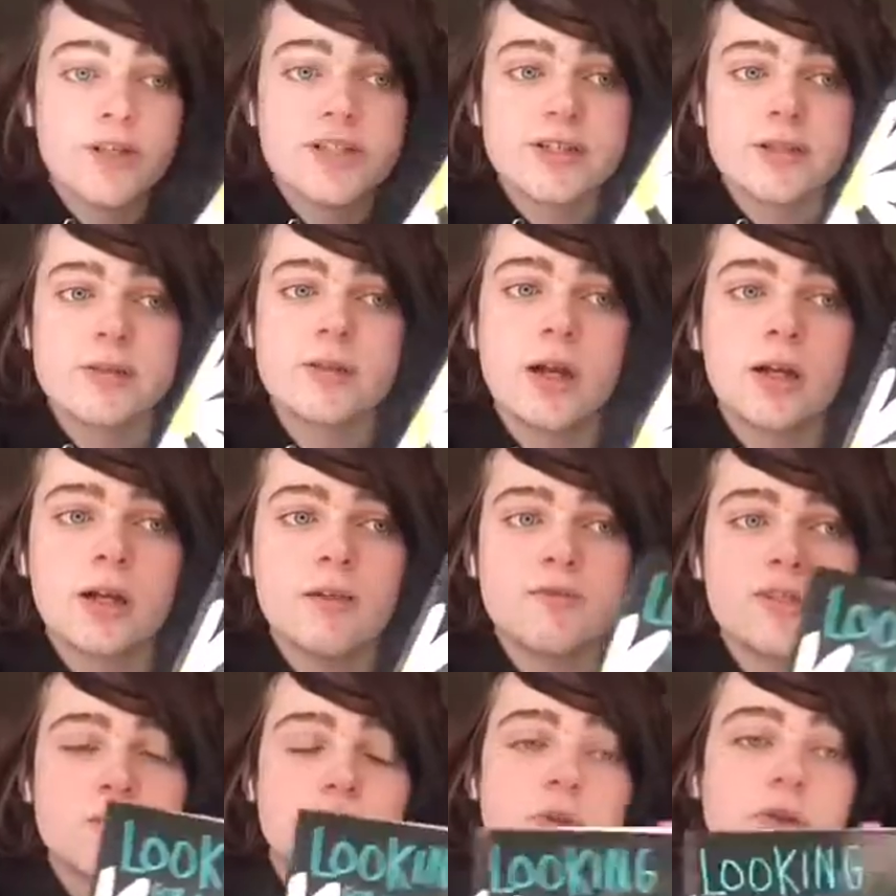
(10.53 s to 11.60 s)
reason I
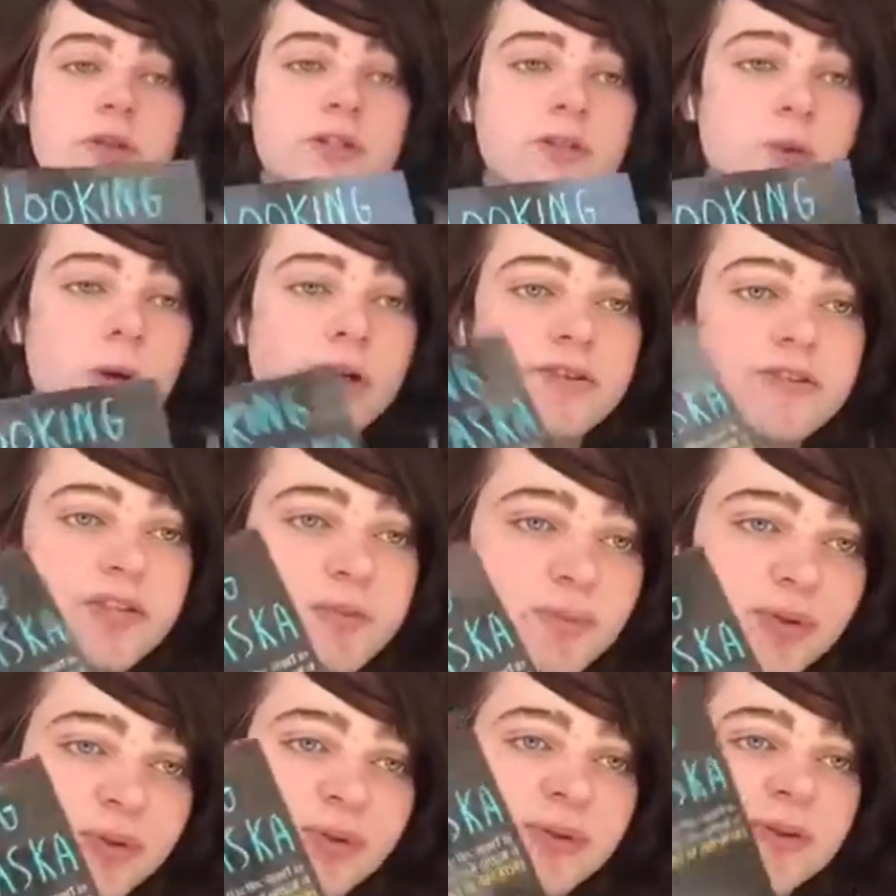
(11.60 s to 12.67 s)
love this book is quite
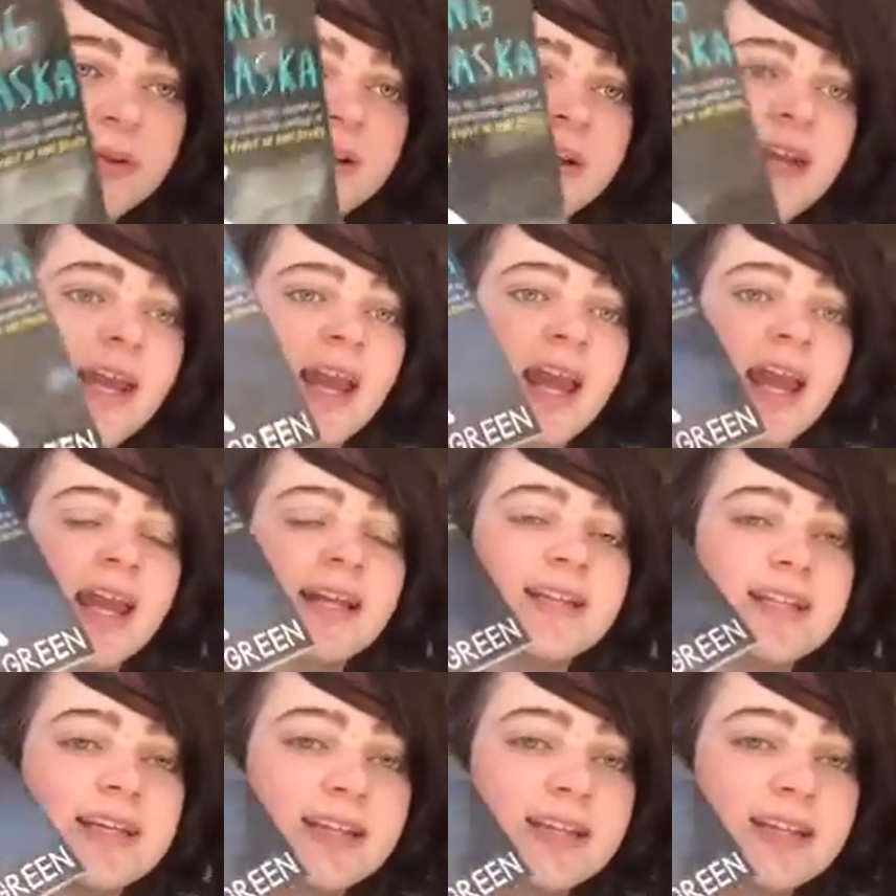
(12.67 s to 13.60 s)
simple. It